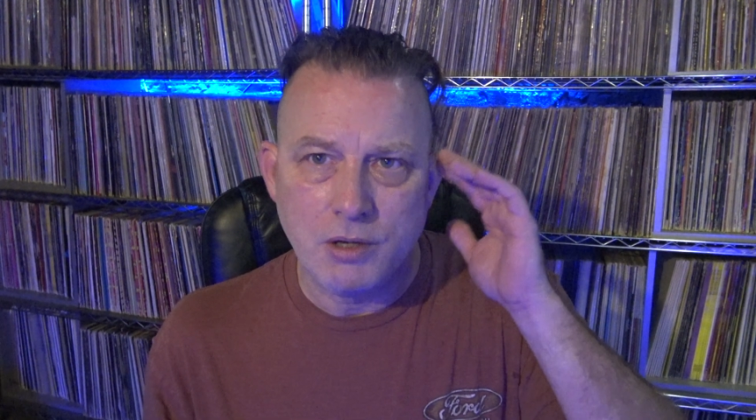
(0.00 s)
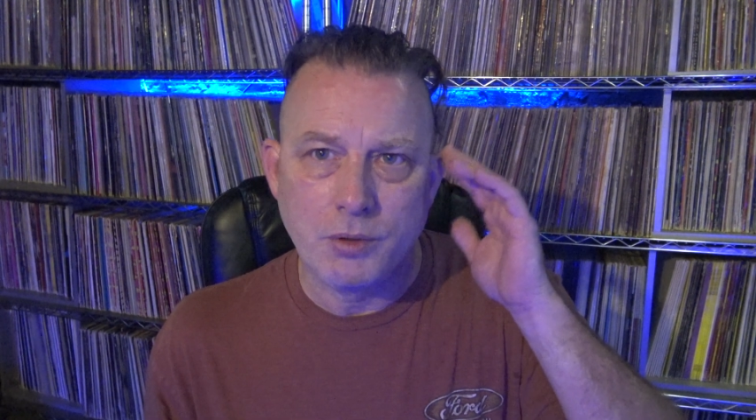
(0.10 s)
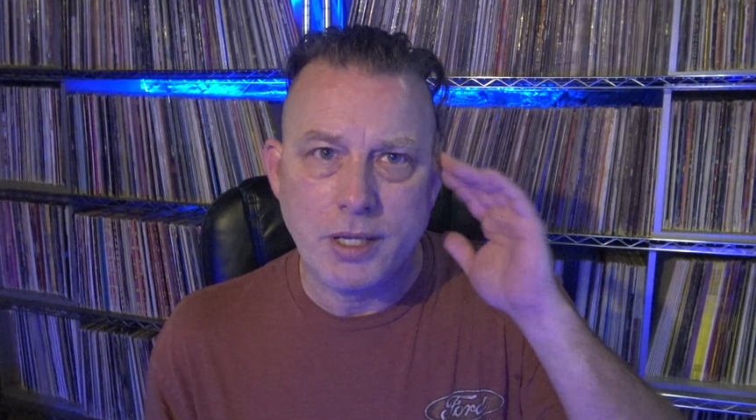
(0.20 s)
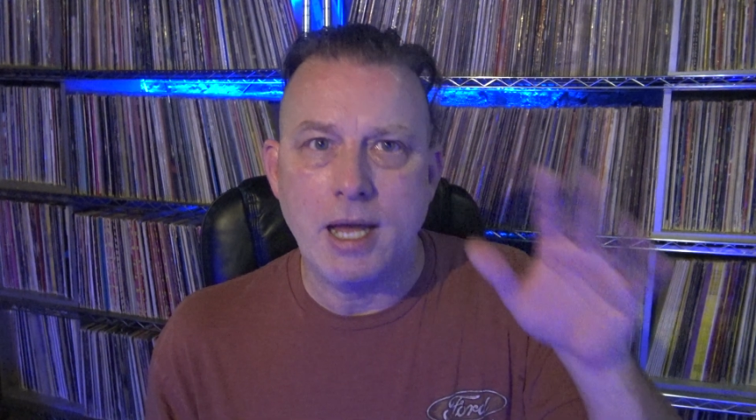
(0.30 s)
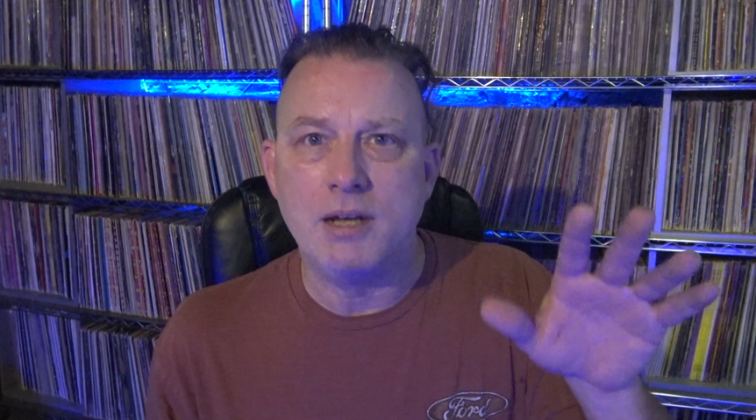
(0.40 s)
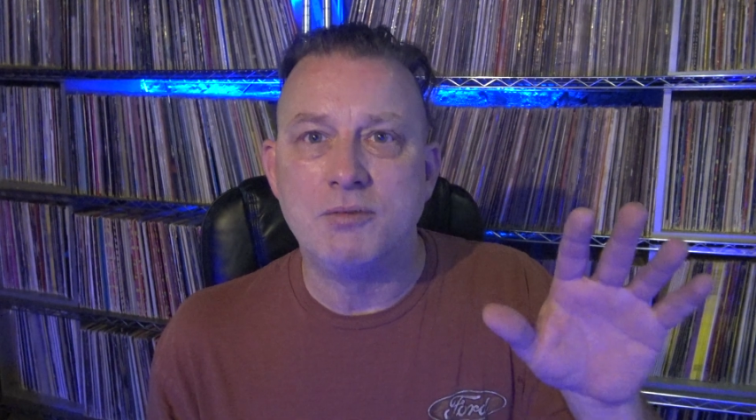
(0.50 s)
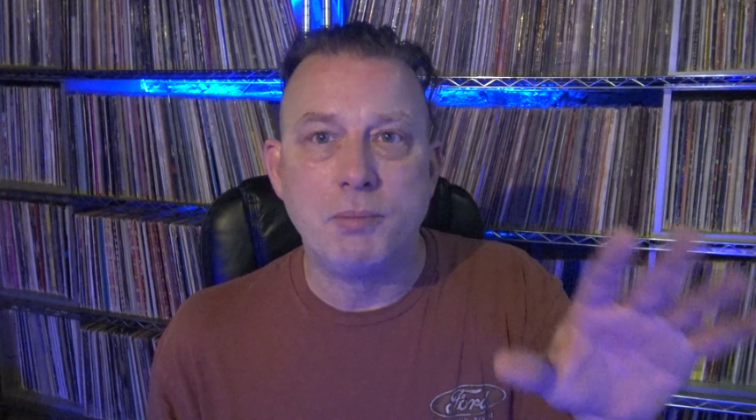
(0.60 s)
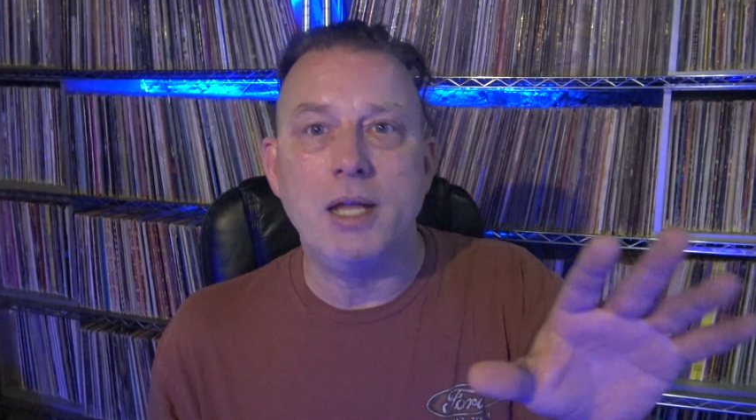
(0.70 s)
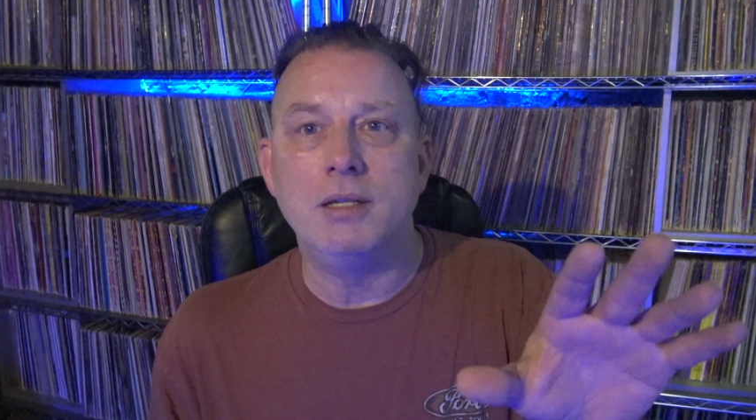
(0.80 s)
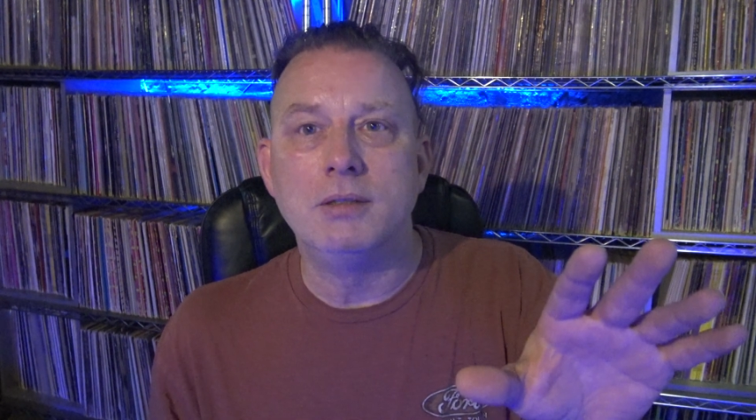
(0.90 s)
It really has.
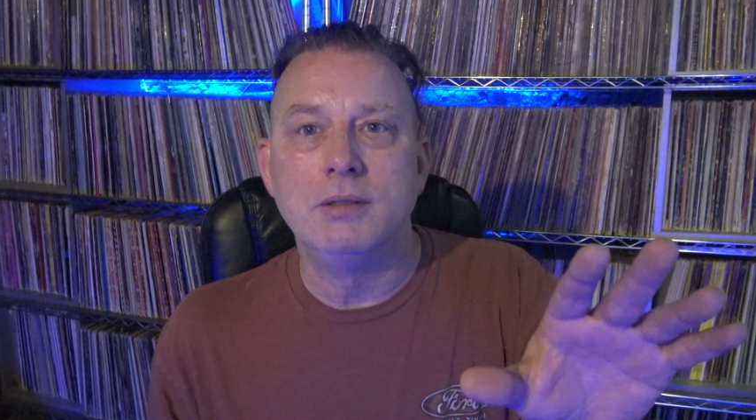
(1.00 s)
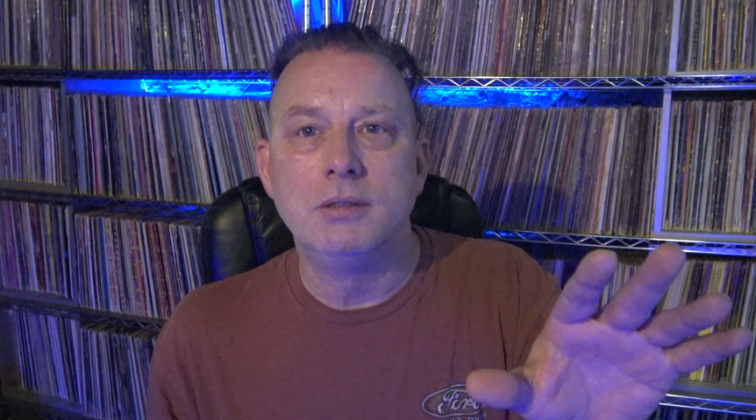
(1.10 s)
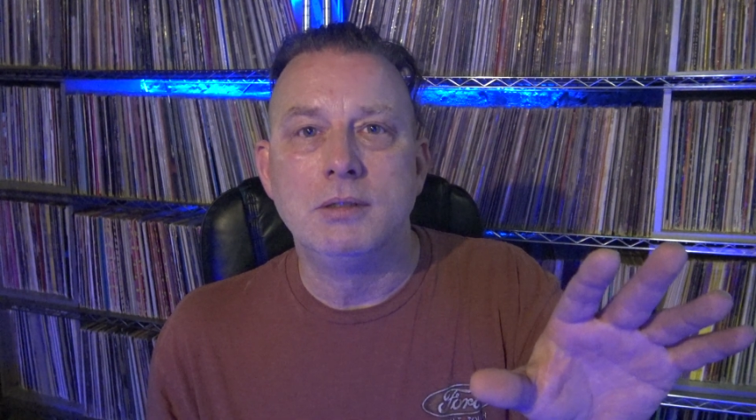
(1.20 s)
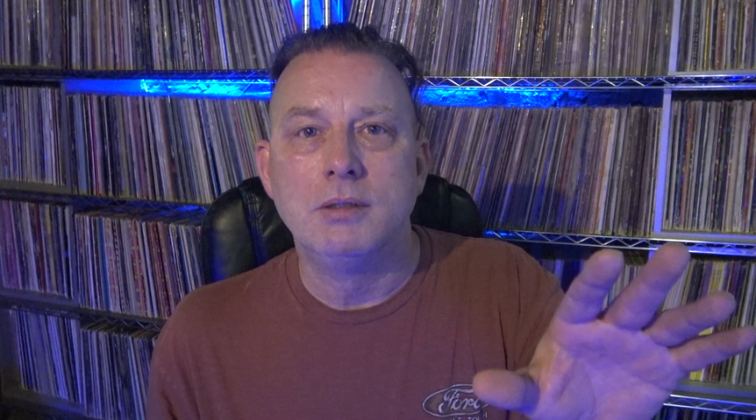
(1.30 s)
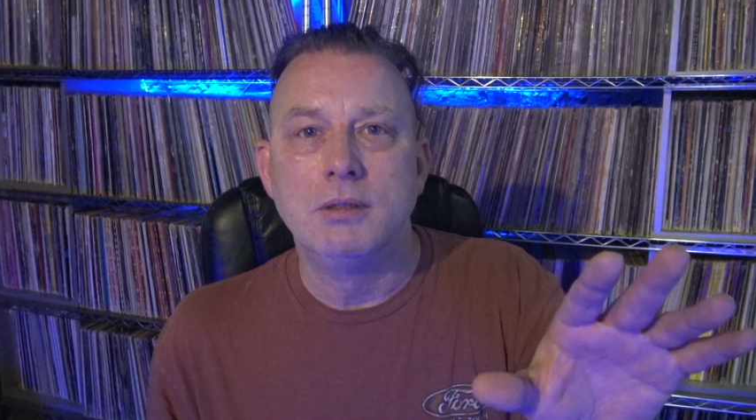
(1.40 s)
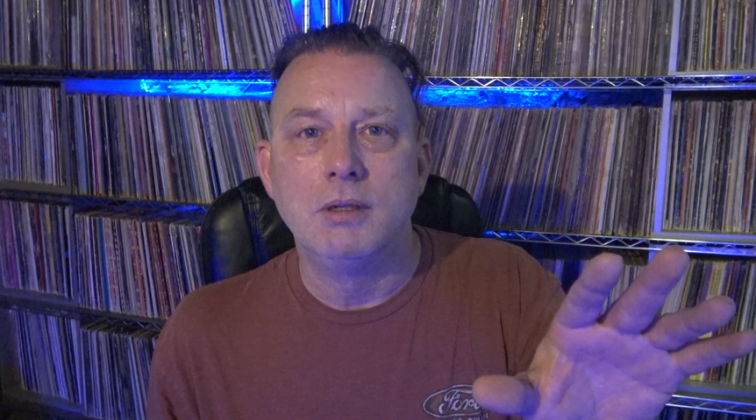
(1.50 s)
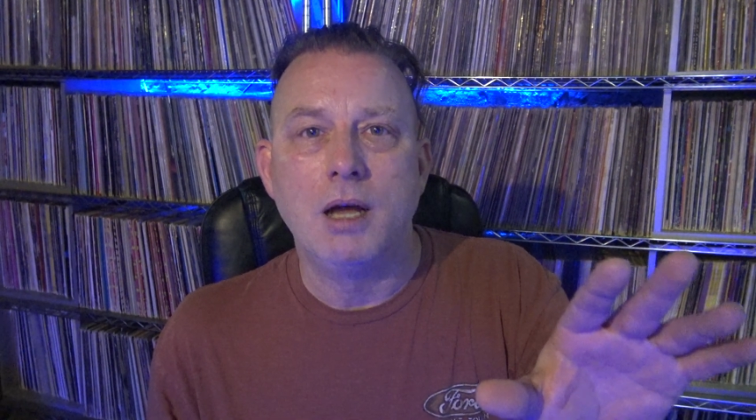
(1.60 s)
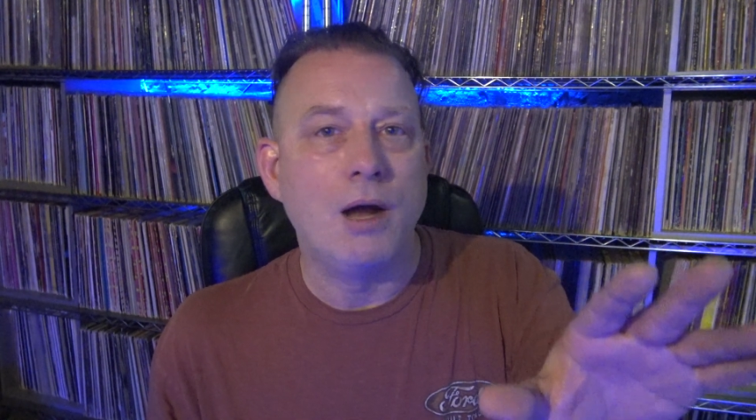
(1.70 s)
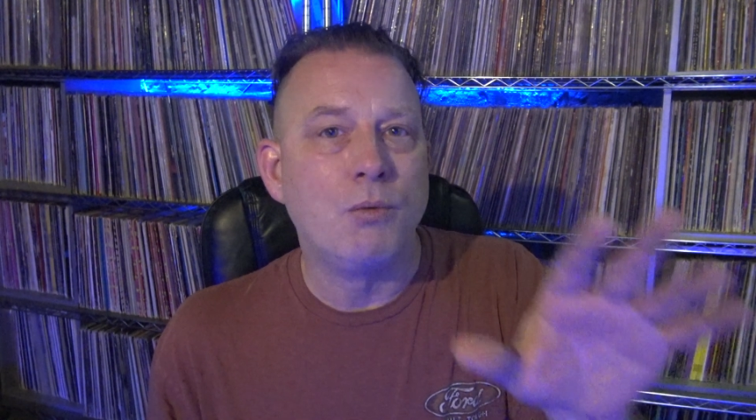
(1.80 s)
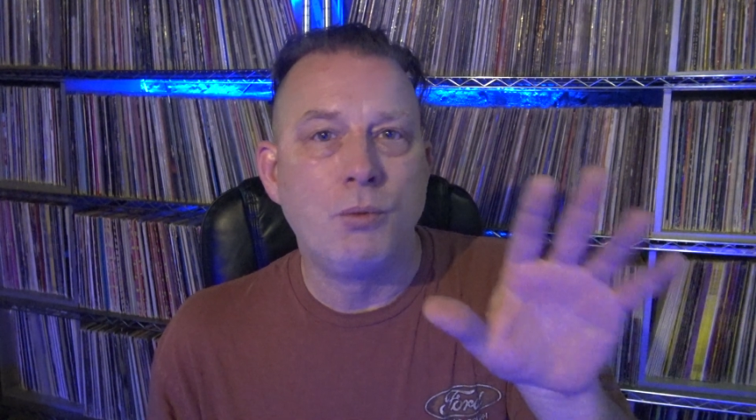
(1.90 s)
But
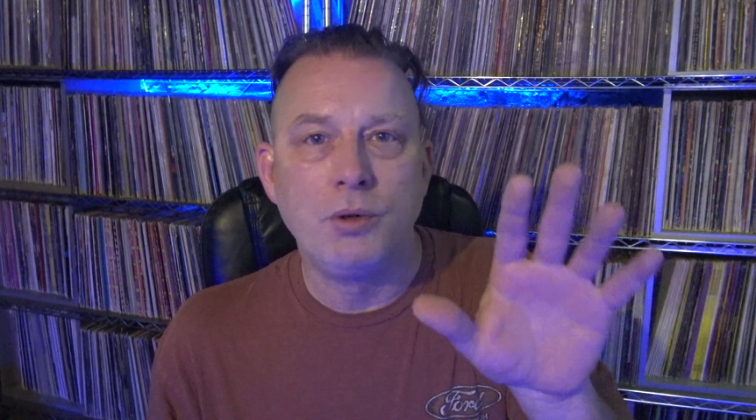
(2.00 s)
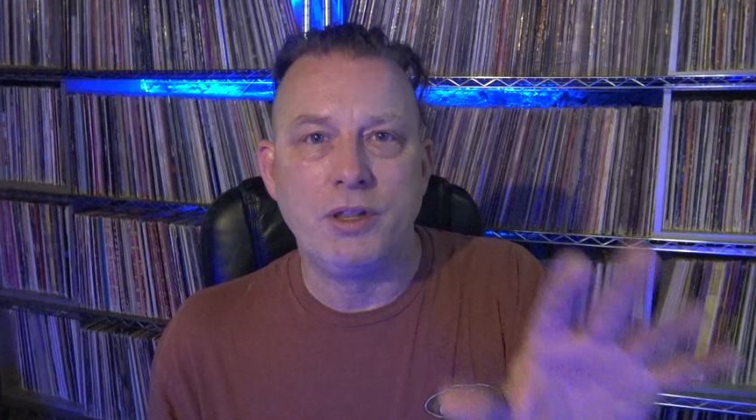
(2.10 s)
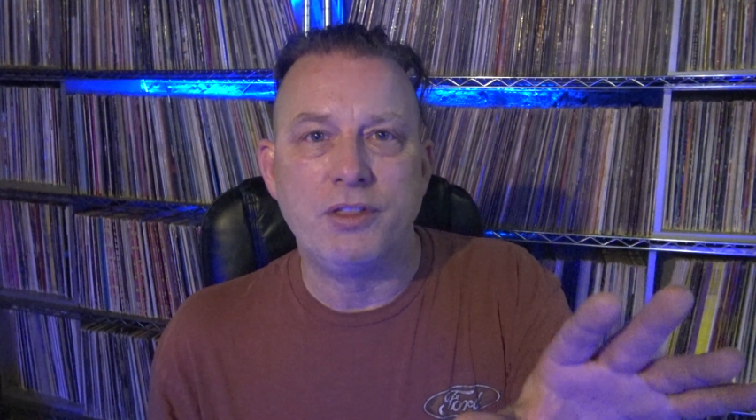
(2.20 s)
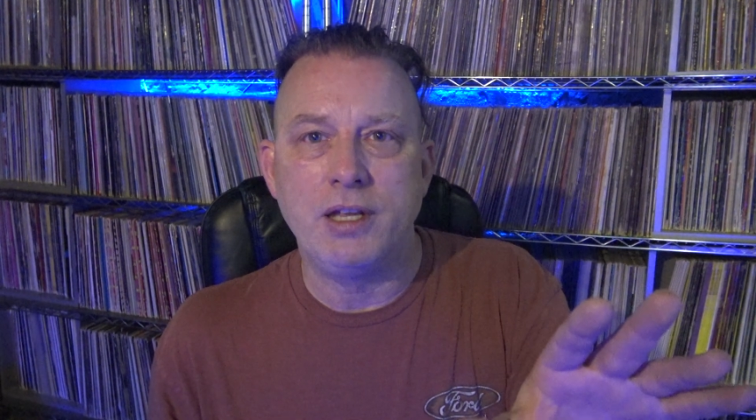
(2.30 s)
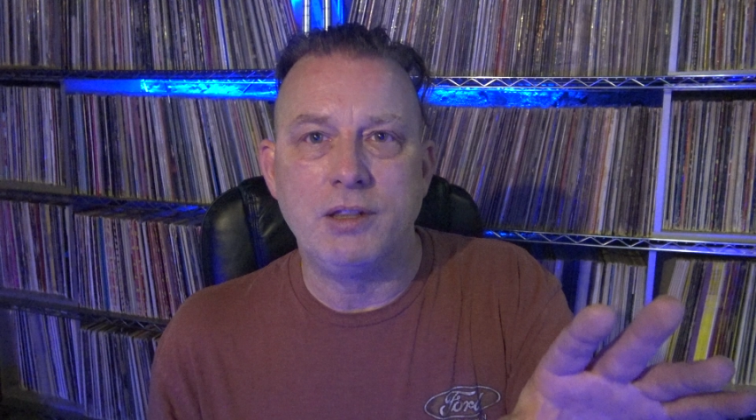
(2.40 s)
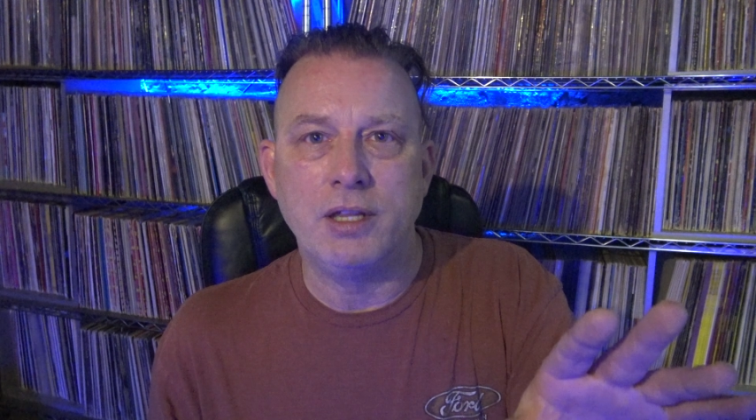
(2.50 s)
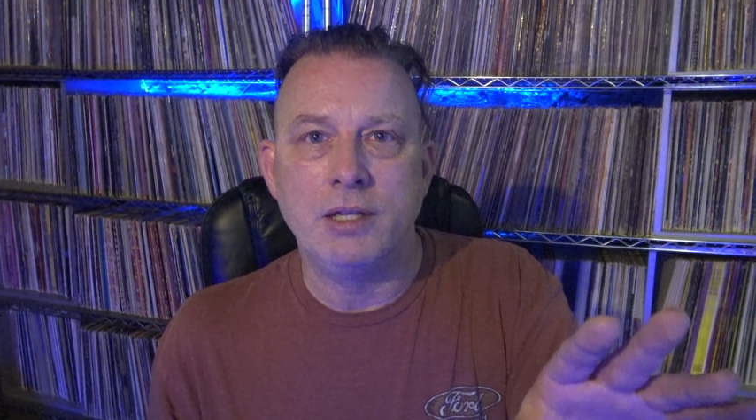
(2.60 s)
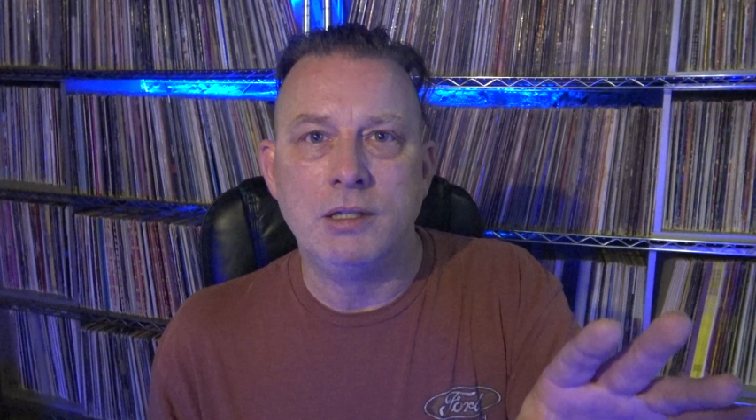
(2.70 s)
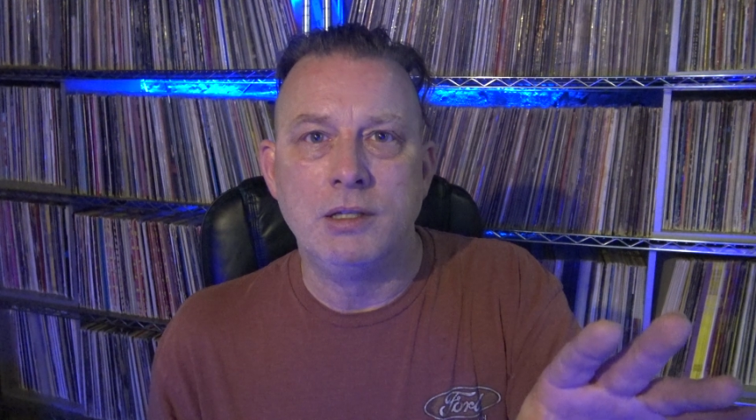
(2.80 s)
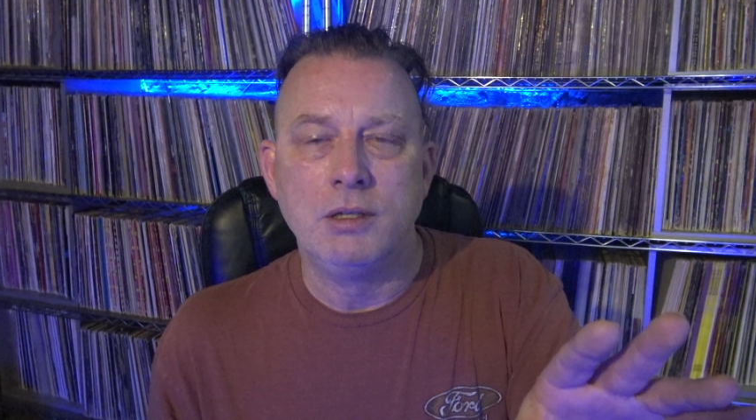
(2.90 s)
I really think that